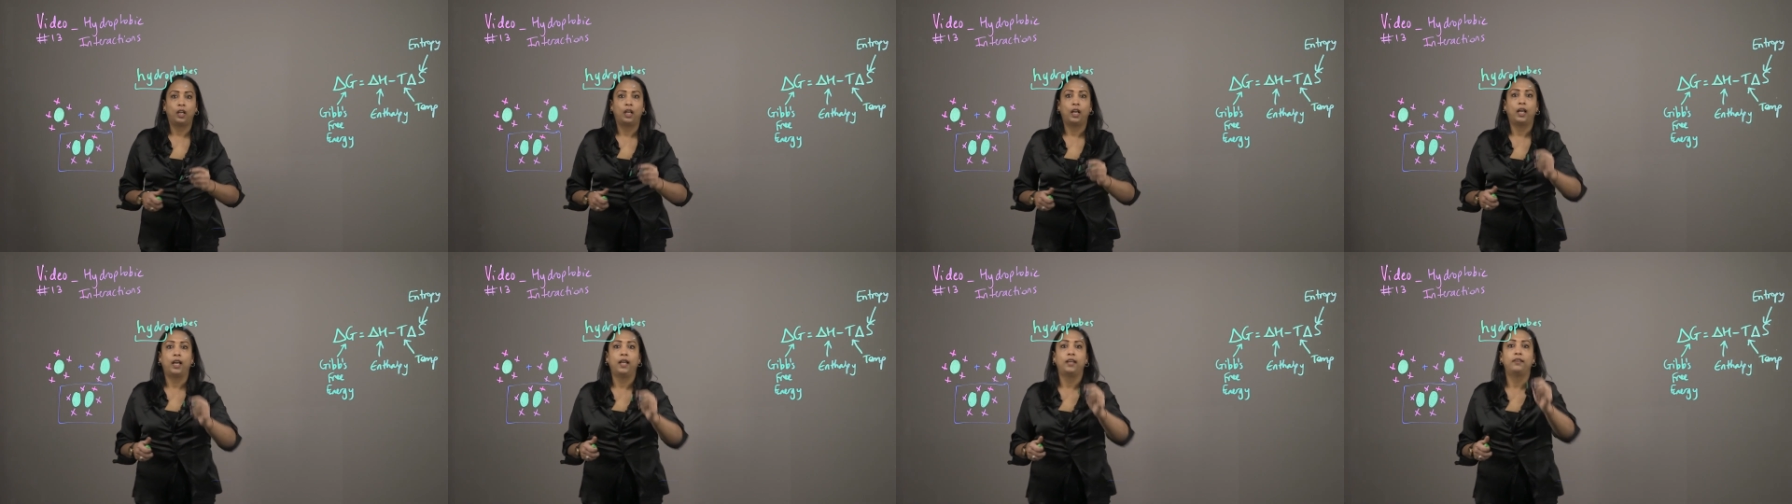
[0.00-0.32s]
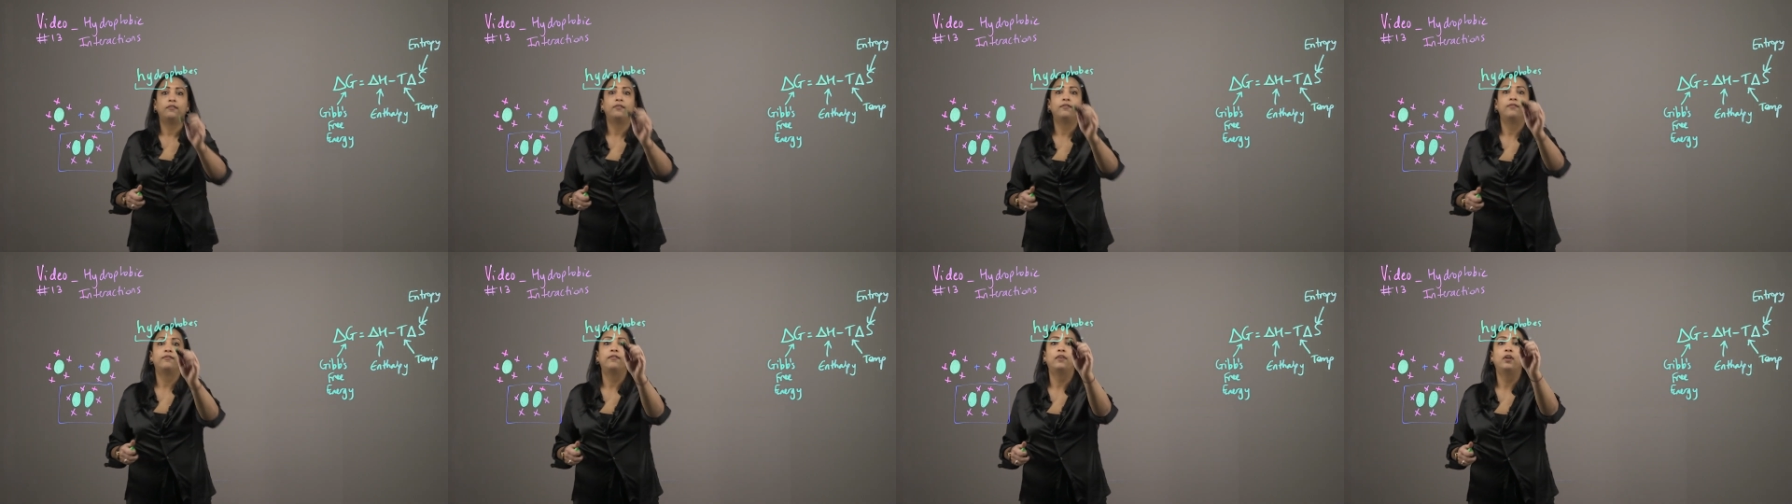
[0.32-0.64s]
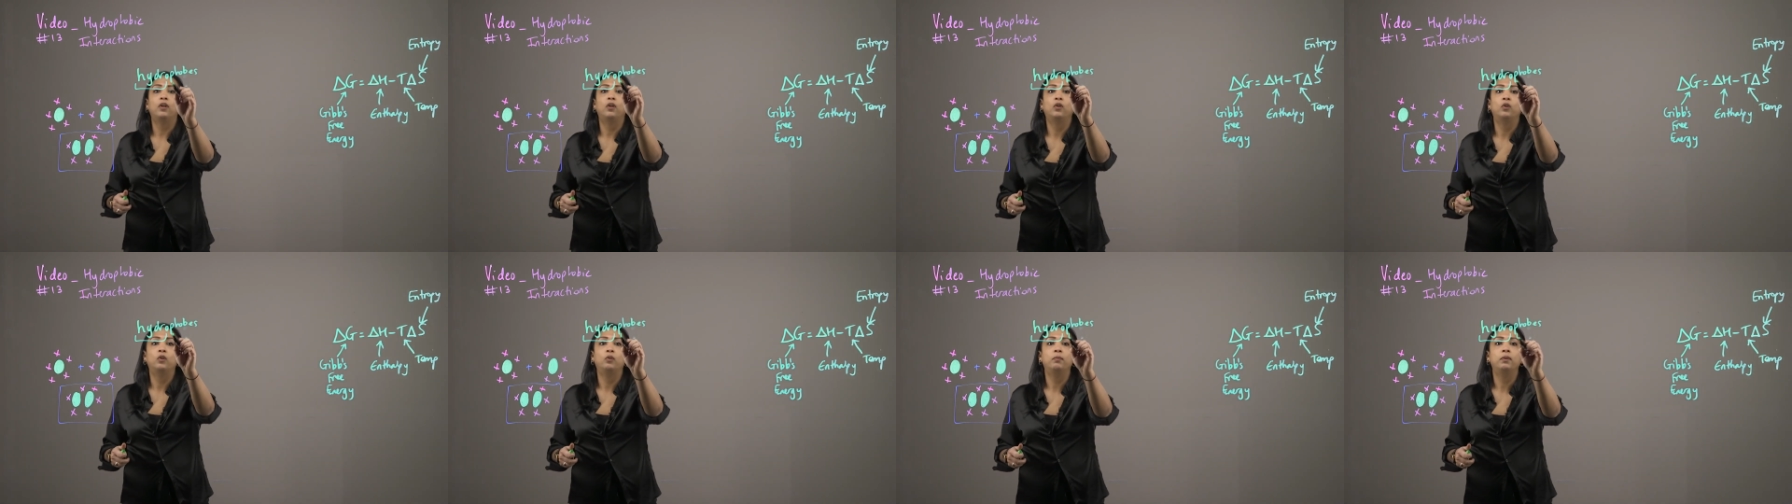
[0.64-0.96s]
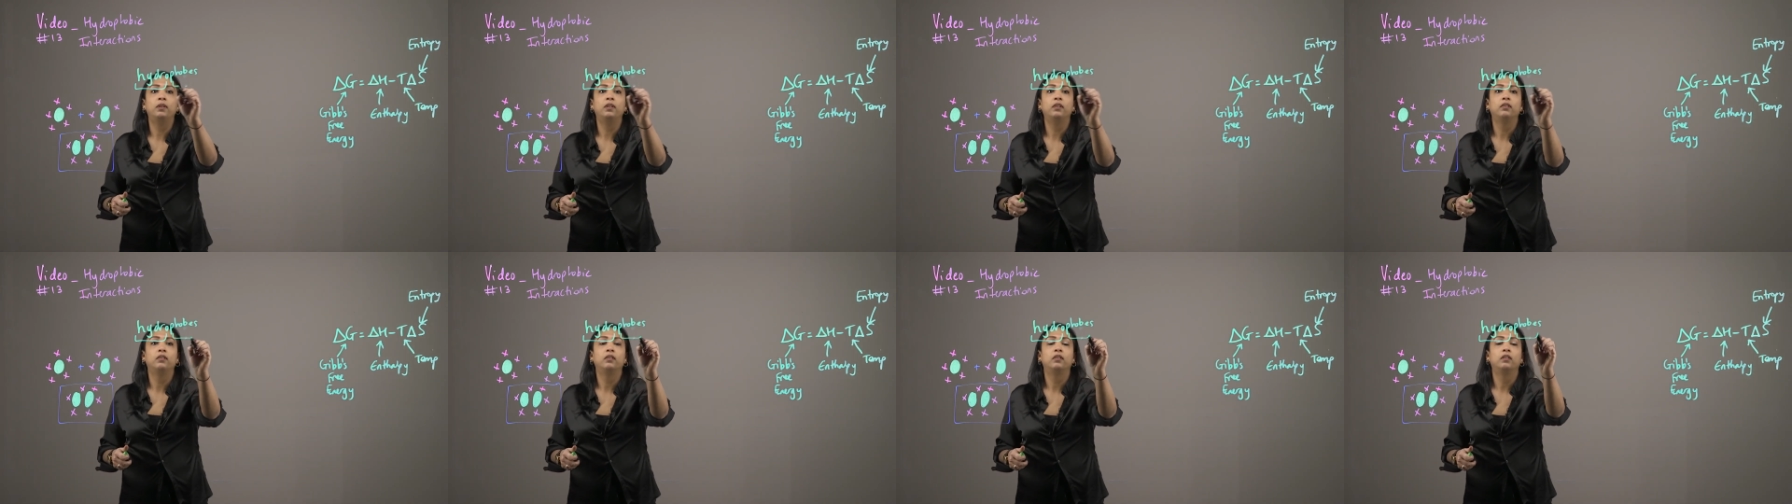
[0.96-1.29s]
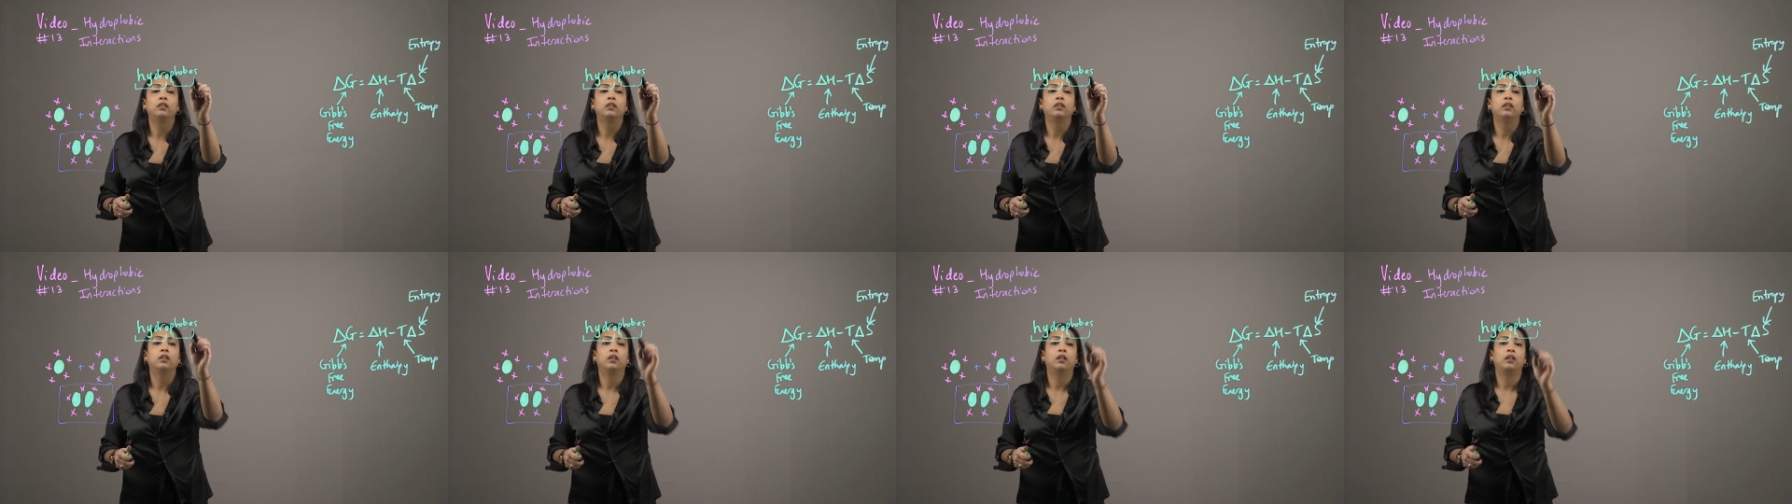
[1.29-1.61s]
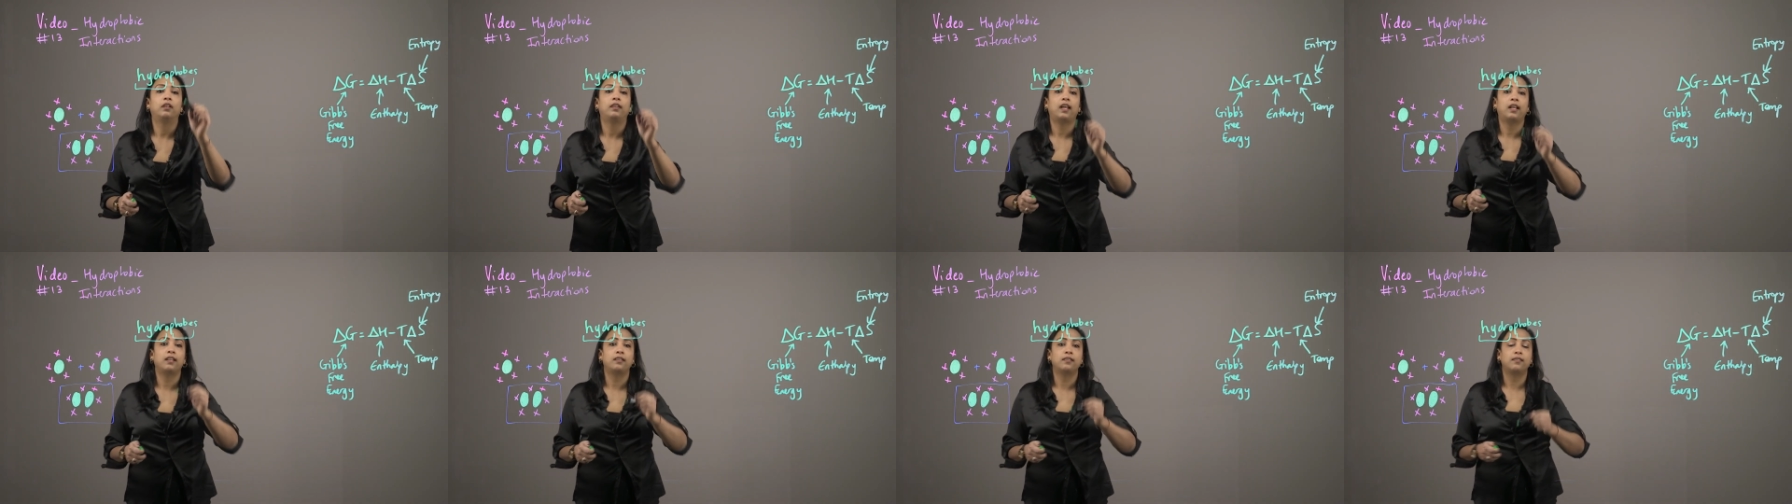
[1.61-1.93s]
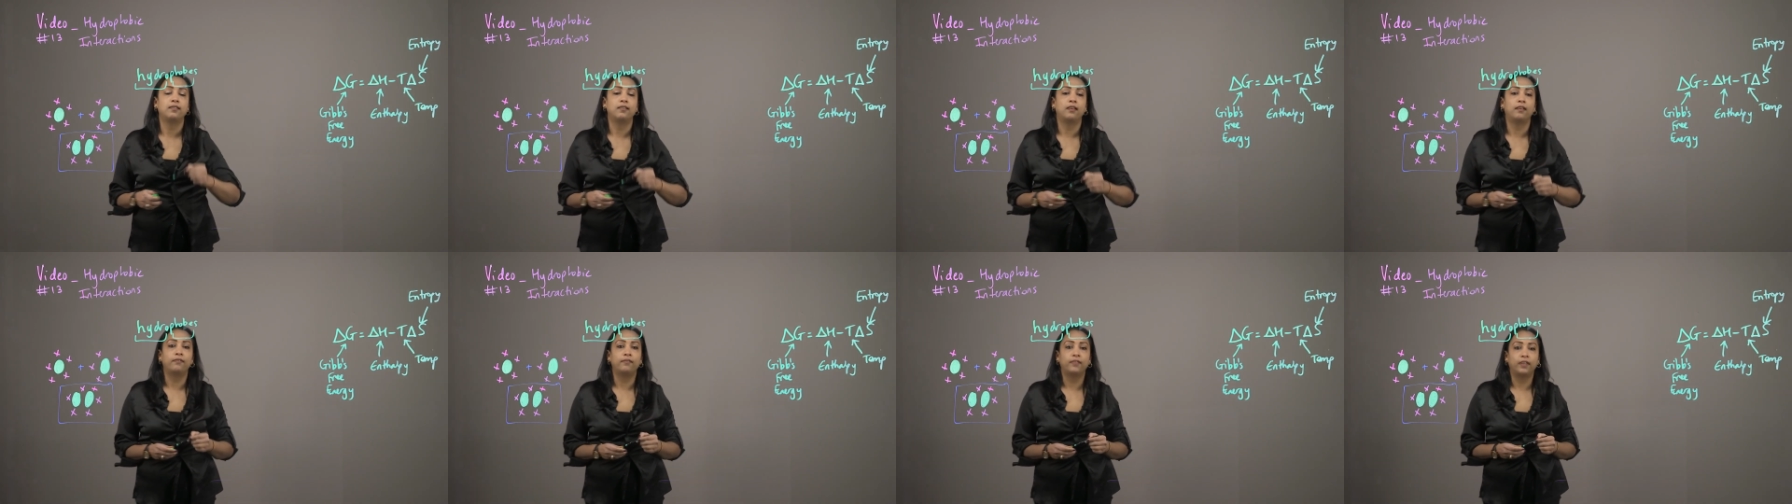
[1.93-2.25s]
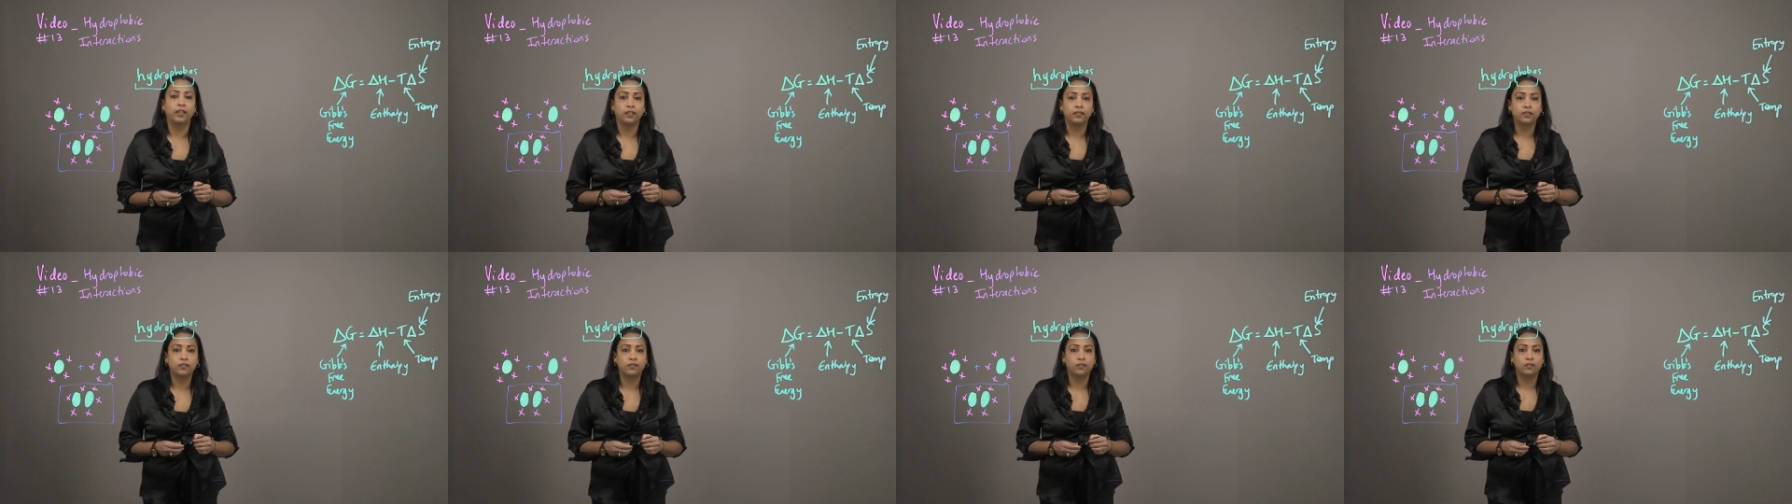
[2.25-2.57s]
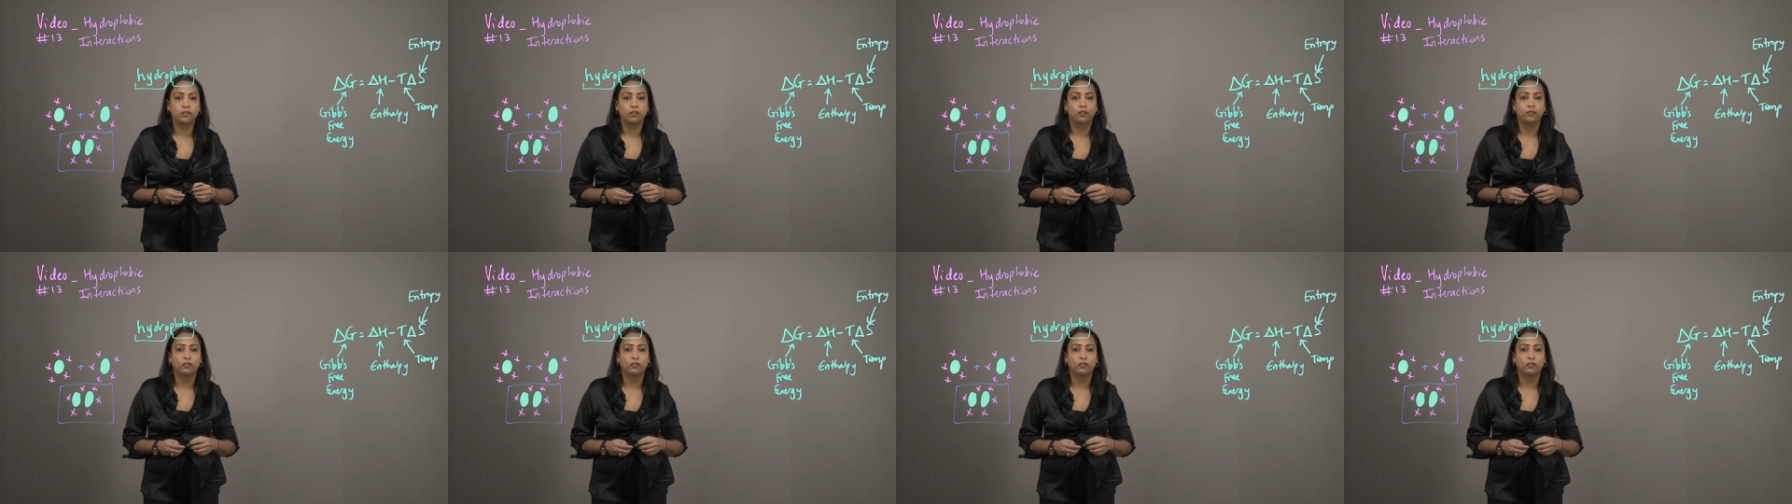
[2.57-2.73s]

and phobe, that suffix